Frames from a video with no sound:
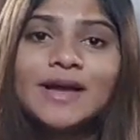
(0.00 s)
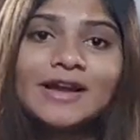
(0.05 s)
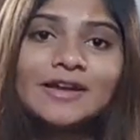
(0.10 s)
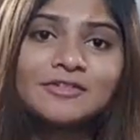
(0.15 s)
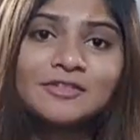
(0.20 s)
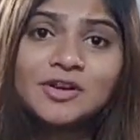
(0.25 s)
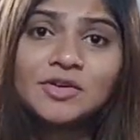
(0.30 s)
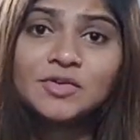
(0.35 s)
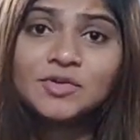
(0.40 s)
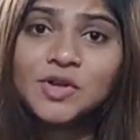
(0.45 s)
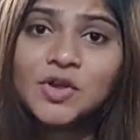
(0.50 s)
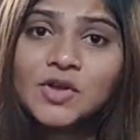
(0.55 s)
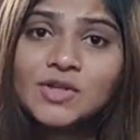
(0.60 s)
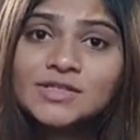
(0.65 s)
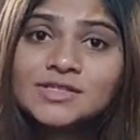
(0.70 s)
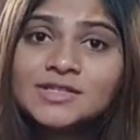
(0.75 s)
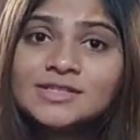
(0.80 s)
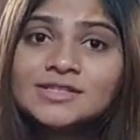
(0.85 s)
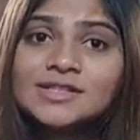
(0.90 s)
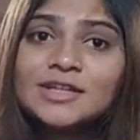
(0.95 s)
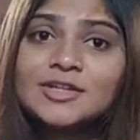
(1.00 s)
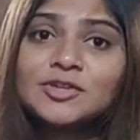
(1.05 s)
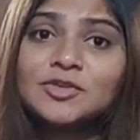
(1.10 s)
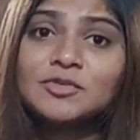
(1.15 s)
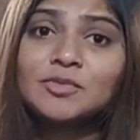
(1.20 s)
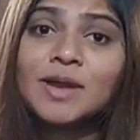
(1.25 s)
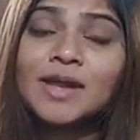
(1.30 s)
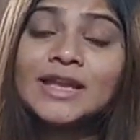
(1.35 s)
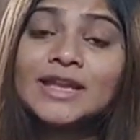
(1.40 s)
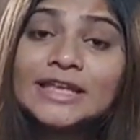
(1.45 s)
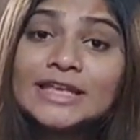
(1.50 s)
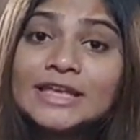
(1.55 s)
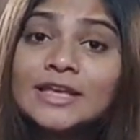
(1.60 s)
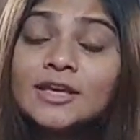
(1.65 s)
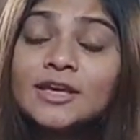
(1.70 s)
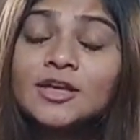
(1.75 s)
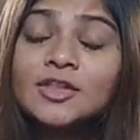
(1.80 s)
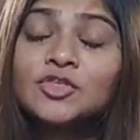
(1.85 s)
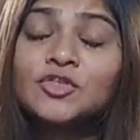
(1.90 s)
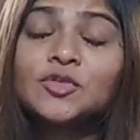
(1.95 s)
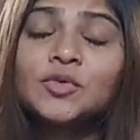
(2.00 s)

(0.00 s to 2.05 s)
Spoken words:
background noises that you might hear